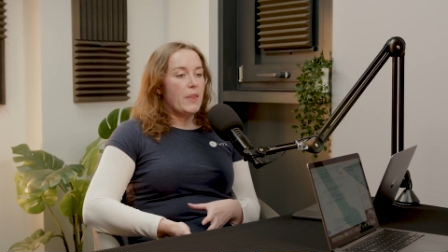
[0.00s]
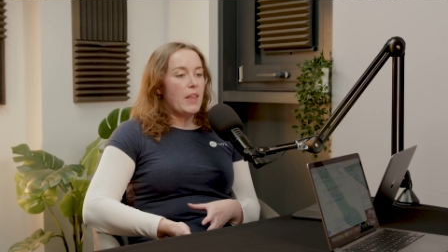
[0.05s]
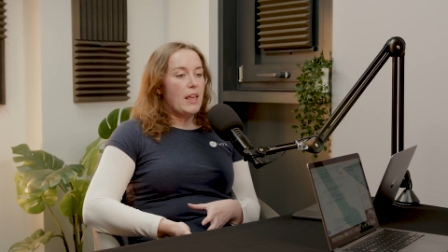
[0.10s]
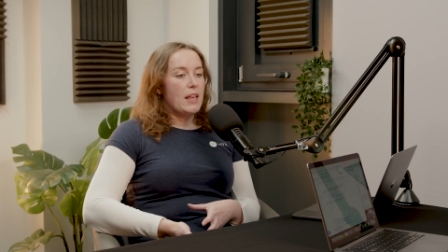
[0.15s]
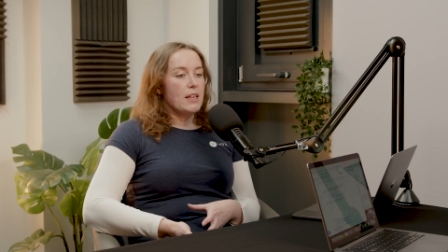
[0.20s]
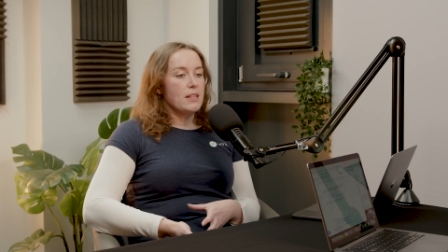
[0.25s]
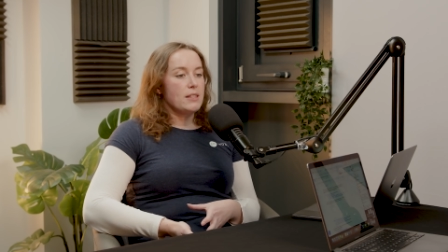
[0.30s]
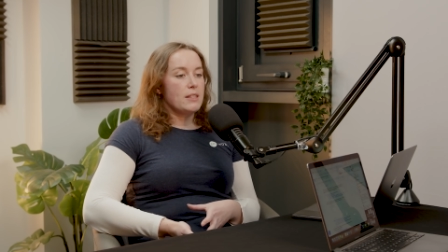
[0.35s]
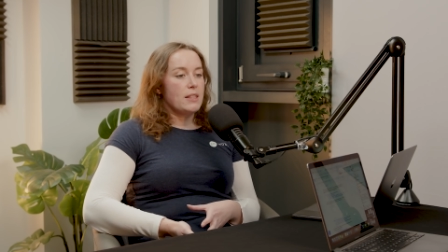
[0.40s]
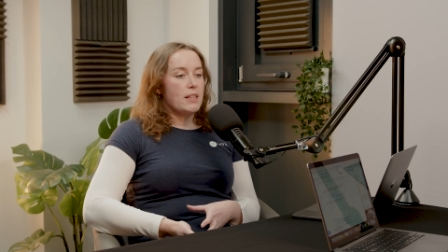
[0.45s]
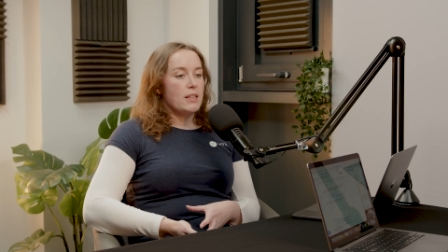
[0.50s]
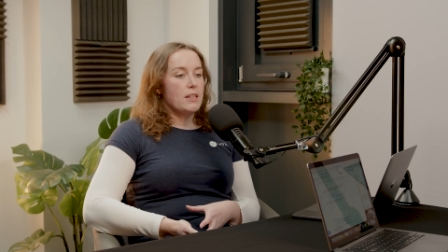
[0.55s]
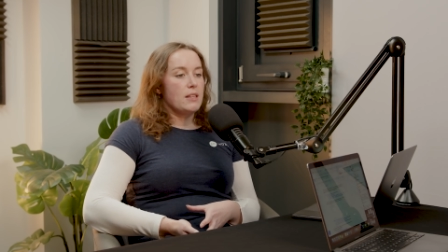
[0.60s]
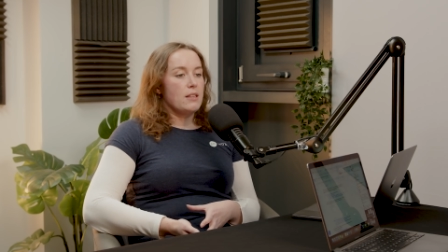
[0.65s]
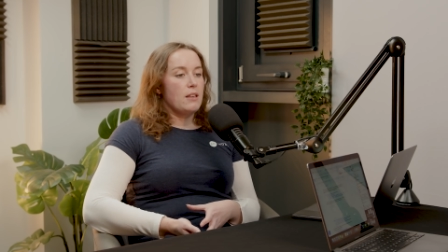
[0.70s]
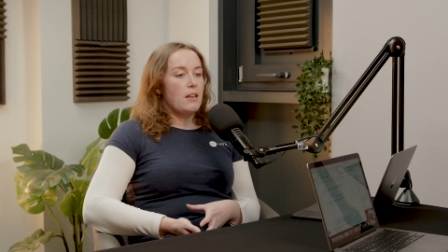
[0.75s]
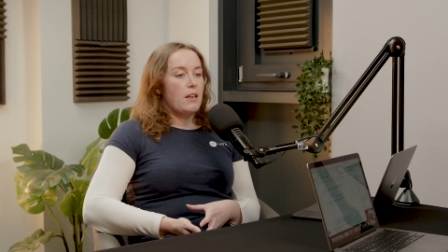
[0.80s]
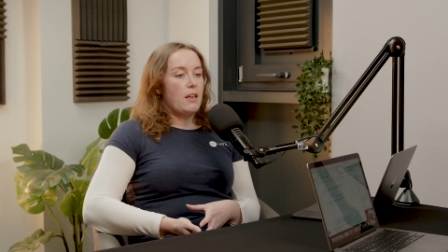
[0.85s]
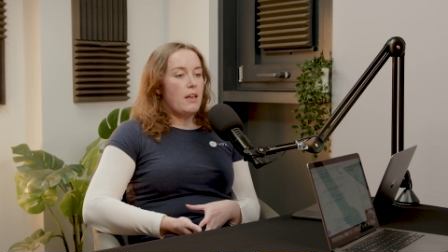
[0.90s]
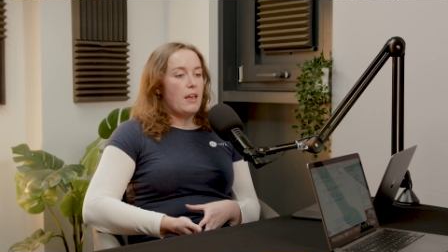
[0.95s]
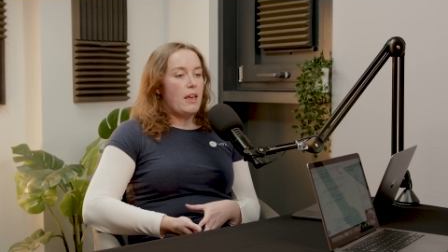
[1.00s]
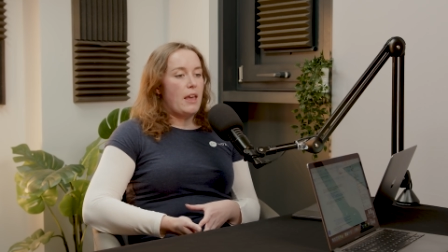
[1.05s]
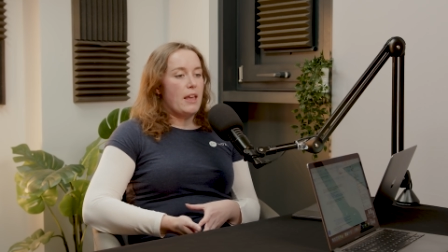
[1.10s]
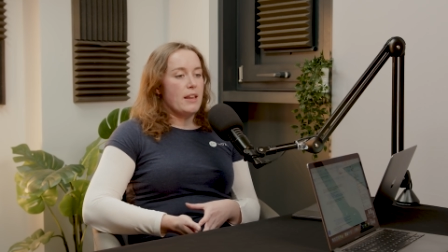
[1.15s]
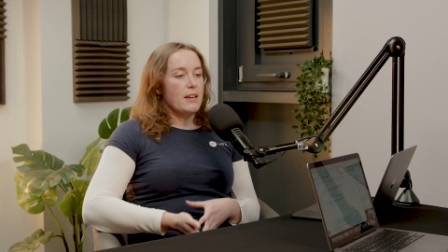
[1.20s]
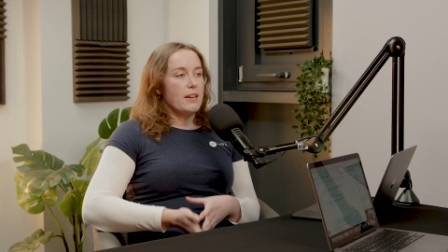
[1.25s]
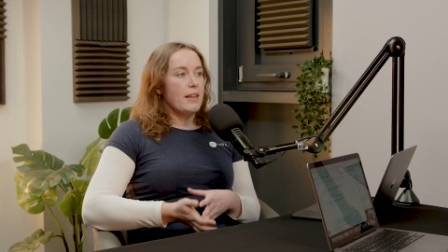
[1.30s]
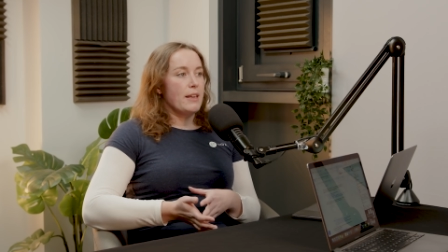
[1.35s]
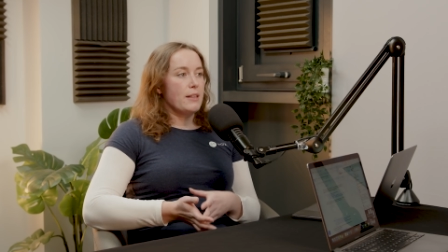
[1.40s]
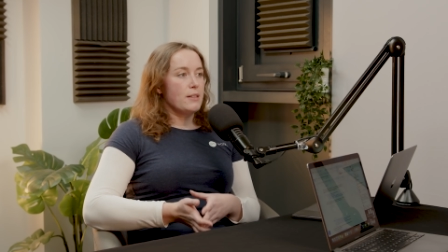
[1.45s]
is that
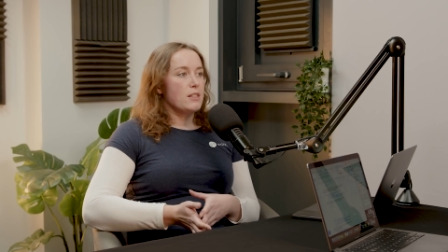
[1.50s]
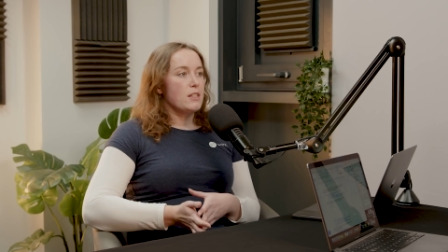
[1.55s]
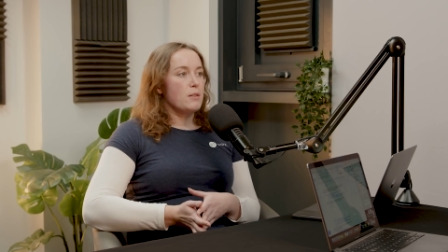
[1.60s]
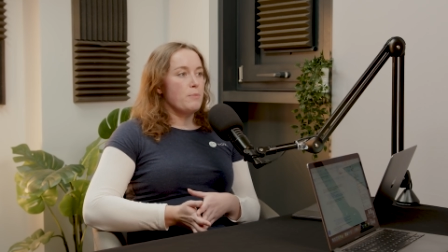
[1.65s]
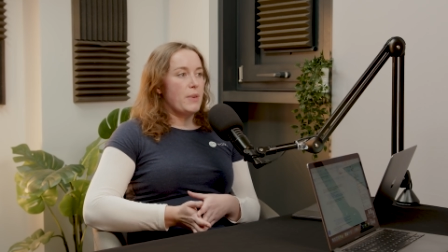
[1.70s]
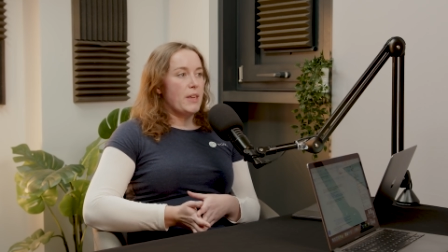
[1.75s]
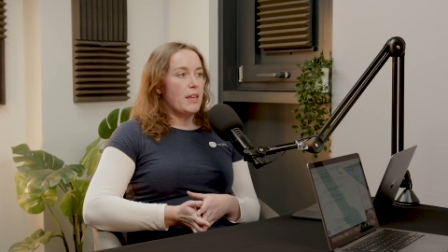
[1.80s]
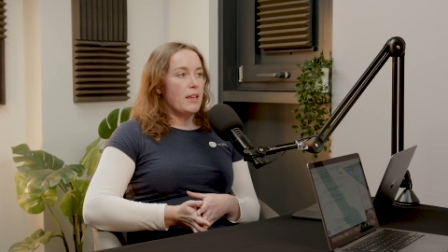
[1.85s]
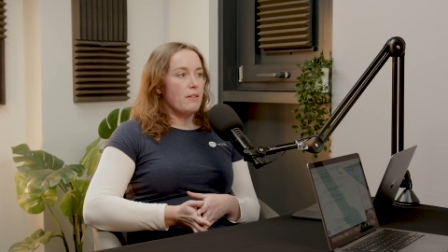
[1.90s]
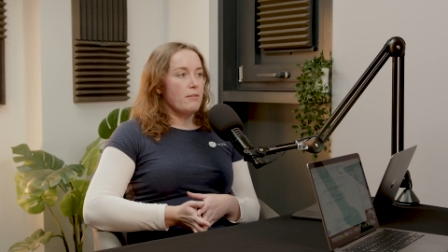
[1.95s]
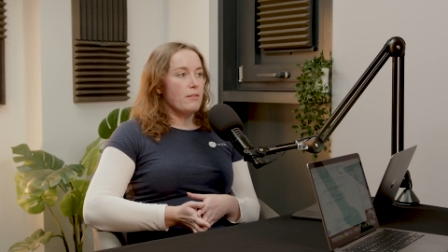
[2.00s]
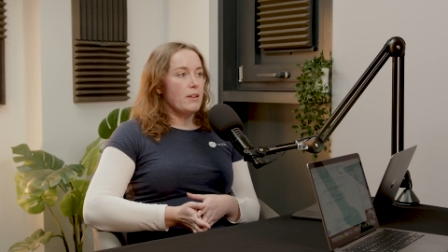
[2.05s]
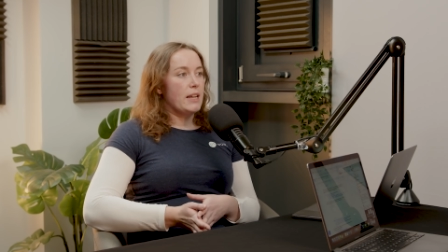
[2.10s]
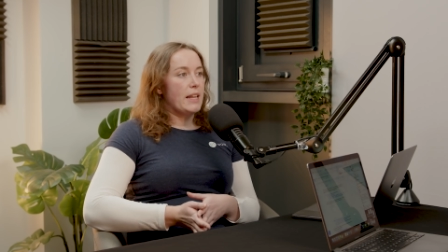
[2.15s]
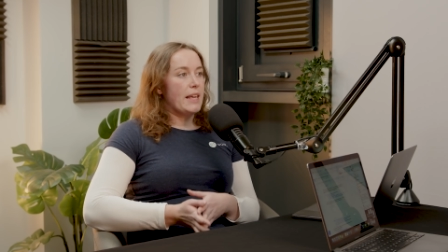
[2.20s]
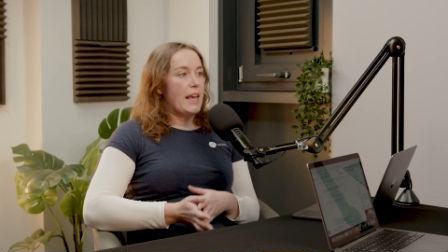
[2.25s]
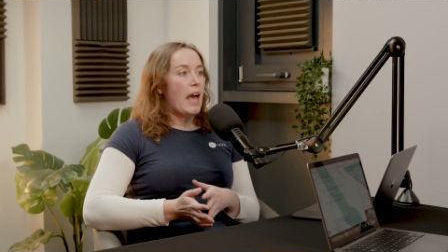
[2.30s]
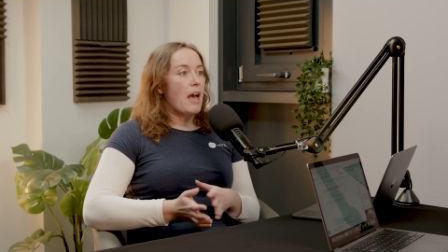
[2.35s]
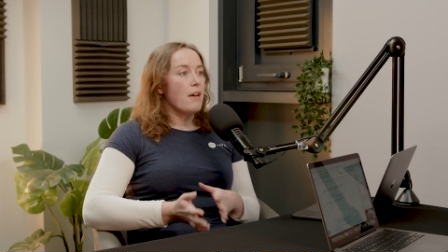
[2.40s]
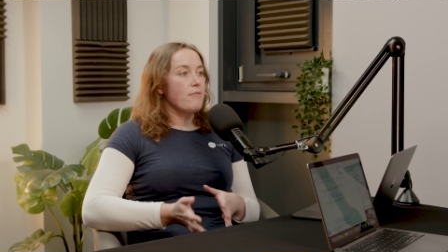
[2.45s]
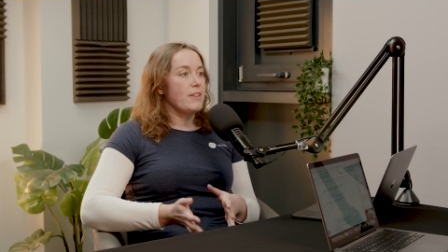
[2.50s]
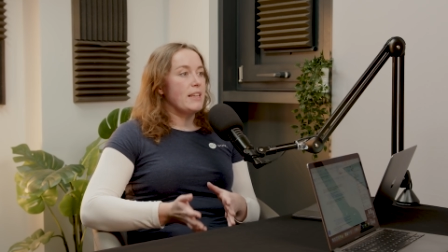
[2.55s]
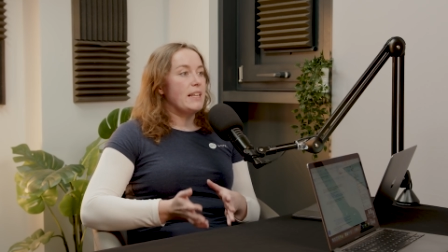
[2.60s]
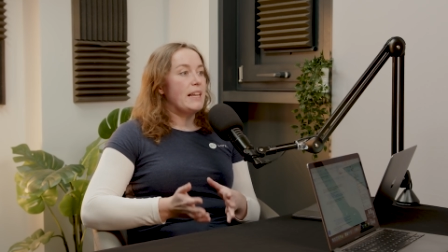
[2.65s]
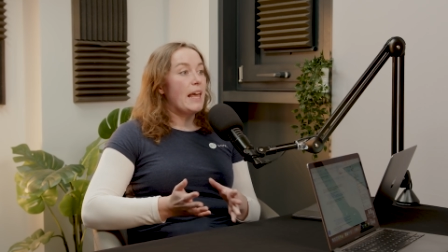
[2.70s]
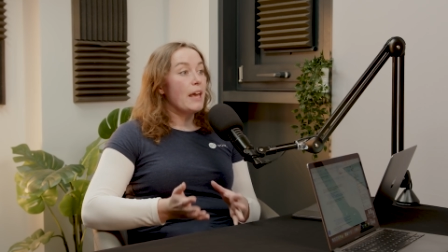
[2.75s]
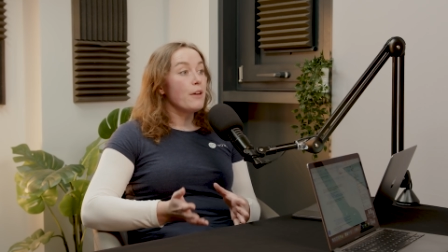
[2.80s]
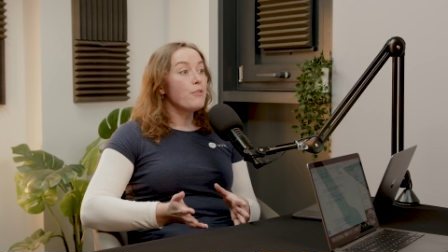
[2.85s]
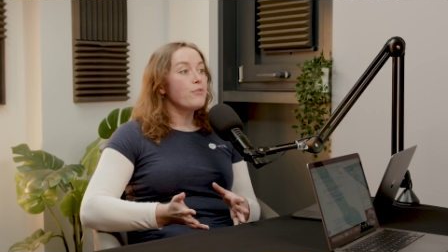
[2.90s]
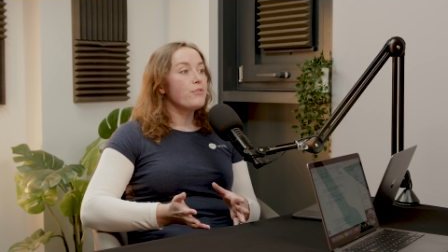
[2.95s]
it needs to be a really heavy
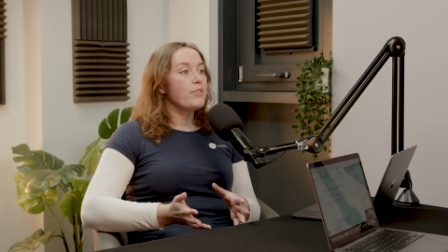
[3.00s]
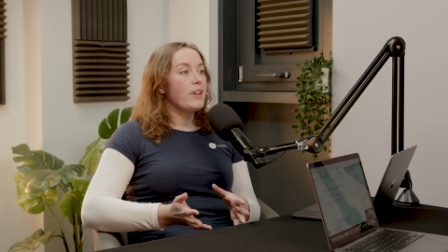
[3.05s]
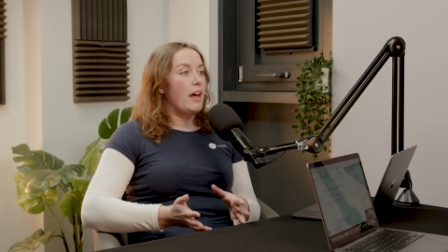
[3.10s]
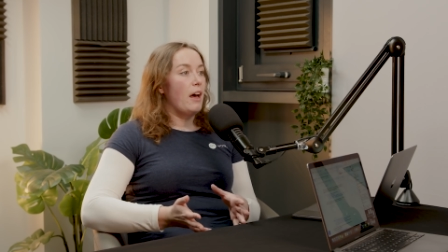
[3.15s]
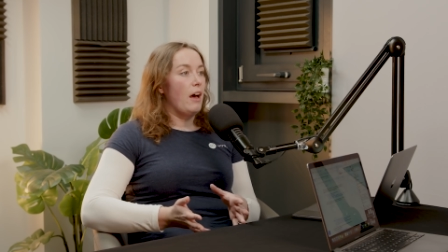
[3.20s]
lift,